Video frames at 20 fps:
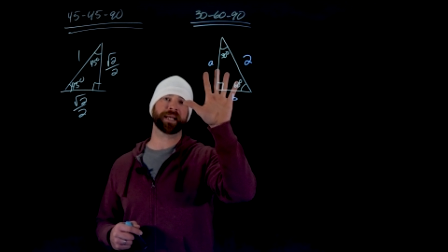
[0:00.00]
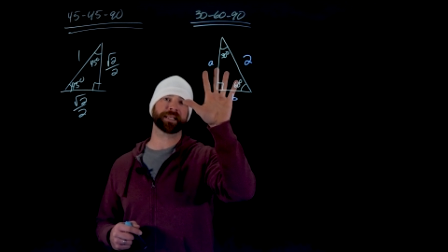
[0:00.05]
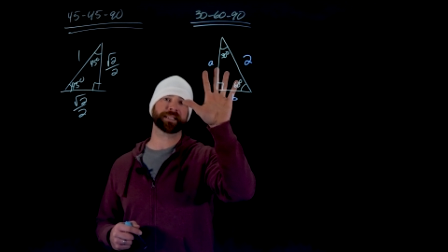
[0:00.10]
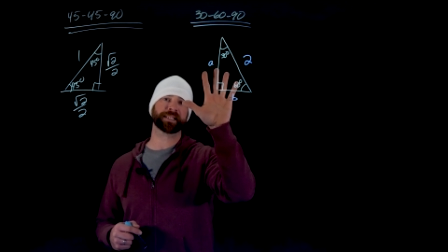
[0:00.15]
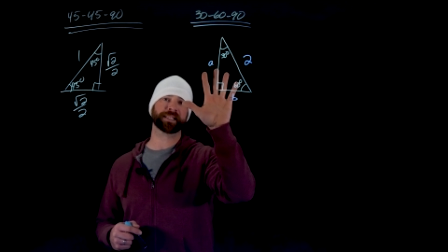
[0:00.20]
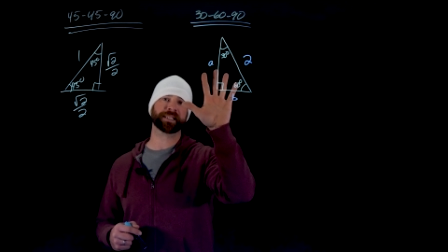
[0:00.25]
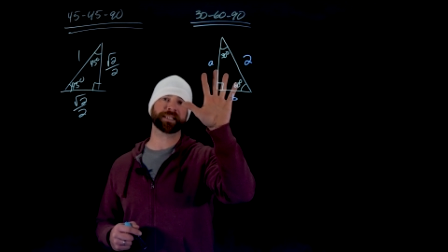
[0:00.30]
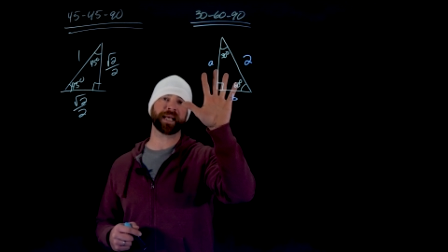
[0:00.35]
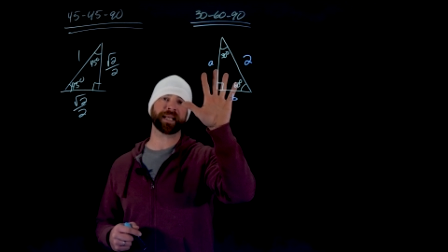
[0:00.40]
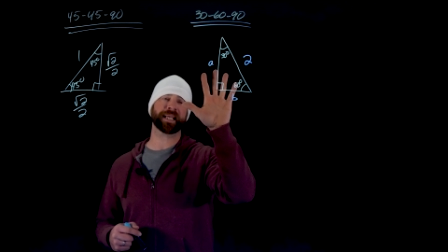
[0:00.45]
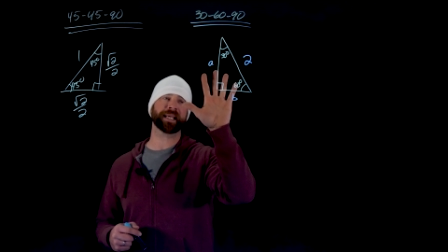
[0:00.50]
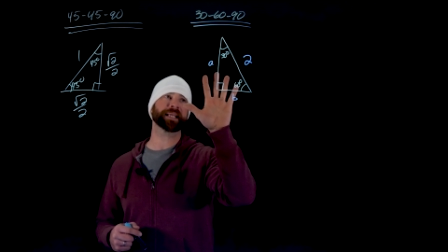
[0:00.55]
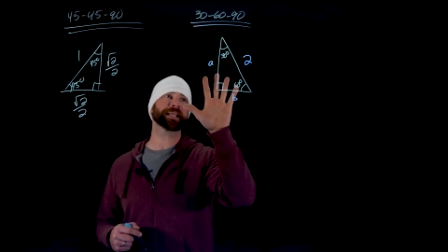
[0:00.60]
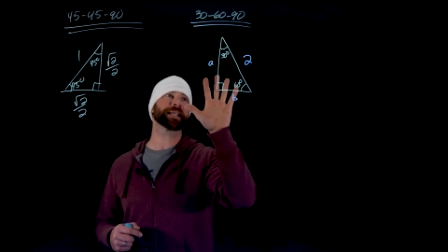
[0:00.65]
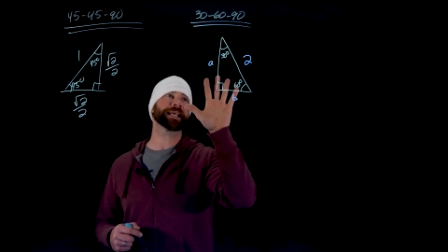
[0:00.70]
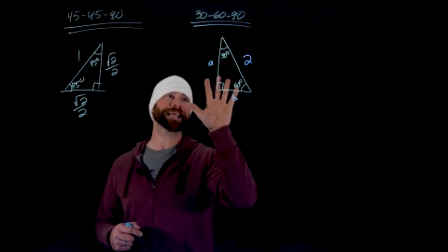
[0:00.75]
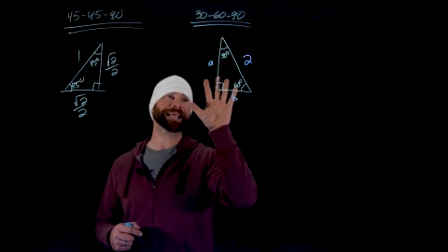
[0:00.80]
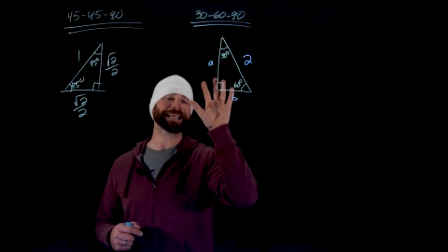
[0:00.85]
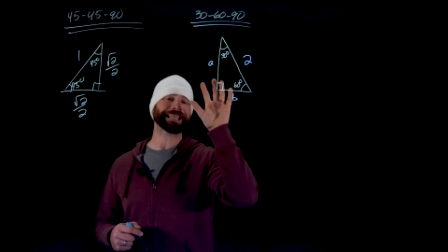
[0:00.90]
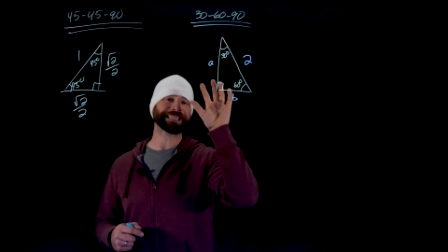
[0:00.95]
a
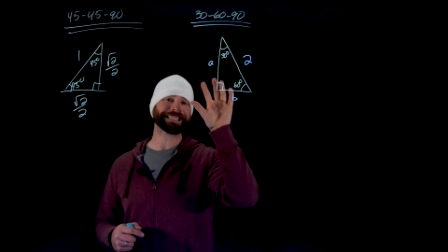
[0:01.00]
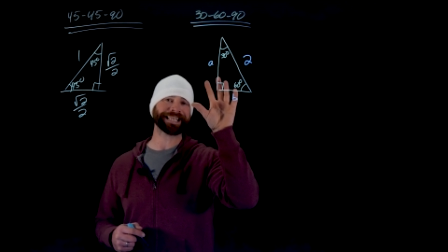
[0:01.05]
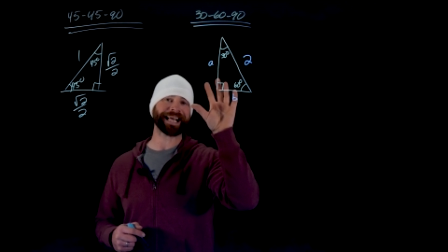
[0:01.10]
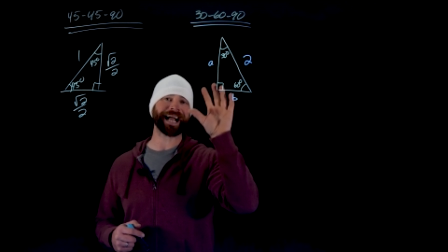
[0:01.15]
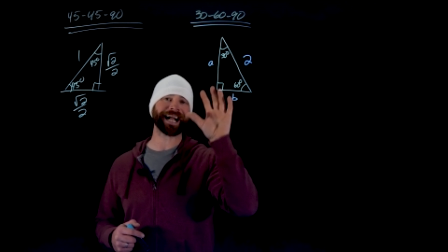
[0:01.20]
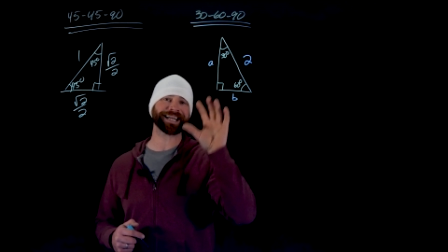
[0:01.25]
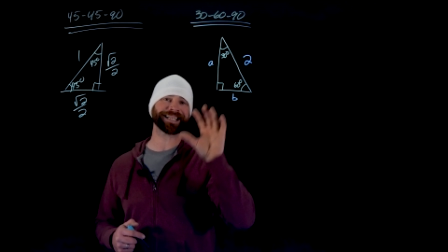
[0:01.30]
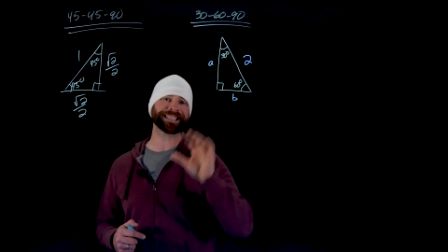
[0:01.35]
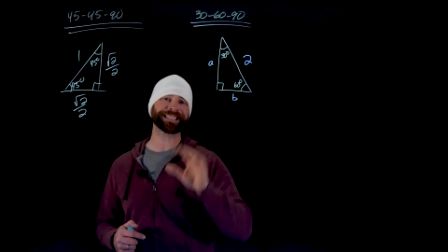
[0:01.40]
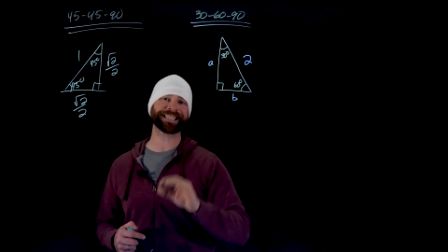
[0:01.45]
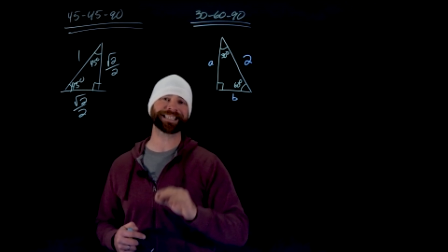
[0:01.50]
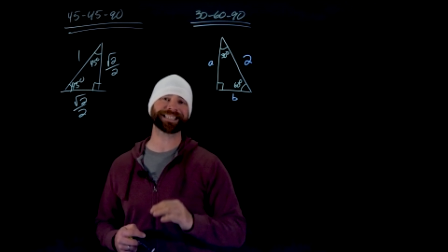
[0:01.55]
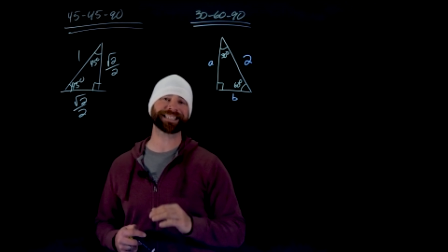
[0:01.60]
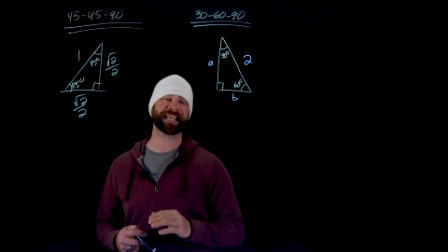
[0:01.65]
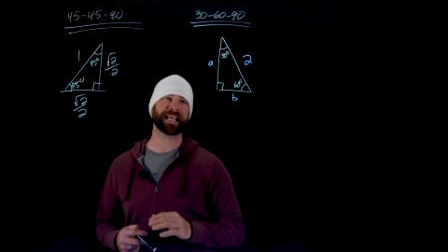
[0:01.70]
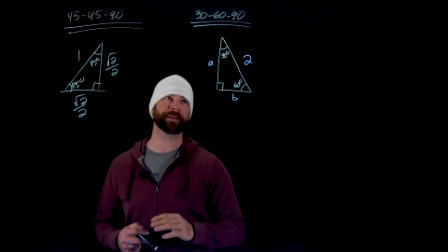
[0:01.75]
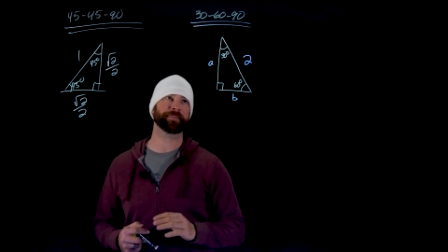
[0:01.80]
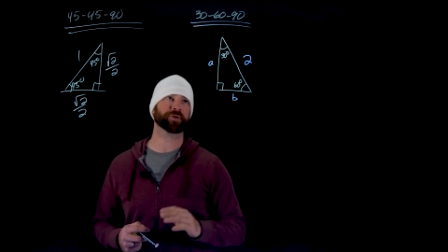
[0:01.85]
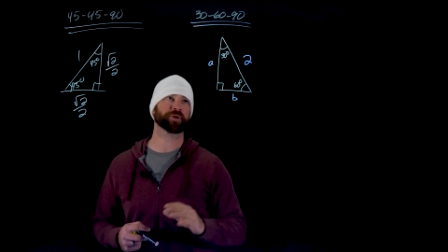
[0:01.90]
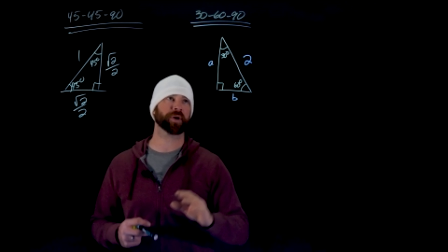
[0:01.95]
second exactly the
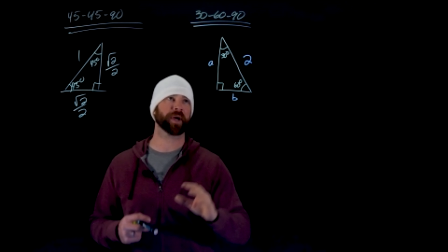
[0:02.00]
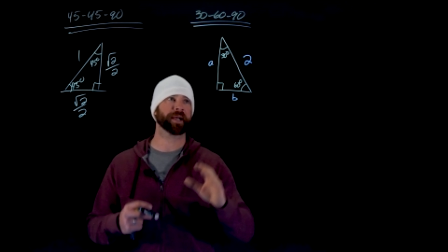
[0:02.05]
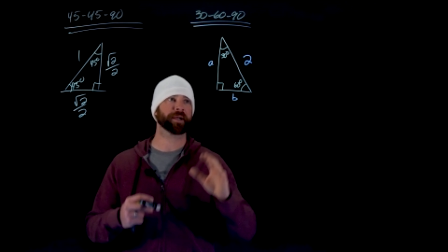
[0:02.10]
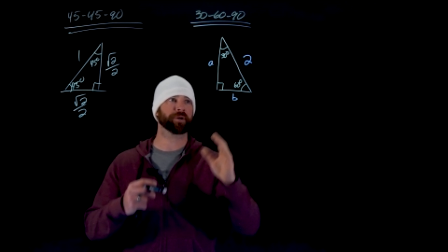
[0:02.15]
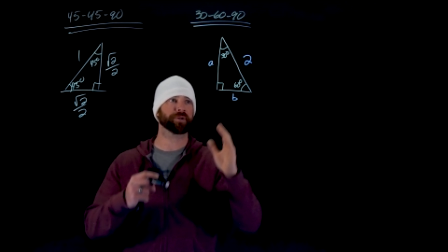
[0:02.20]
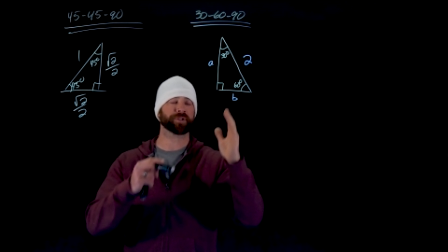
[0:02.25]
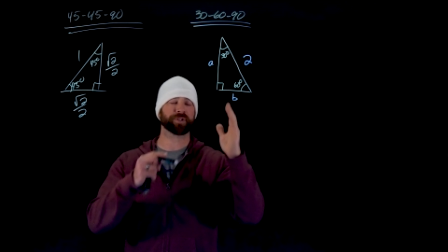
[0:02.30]
same triangle.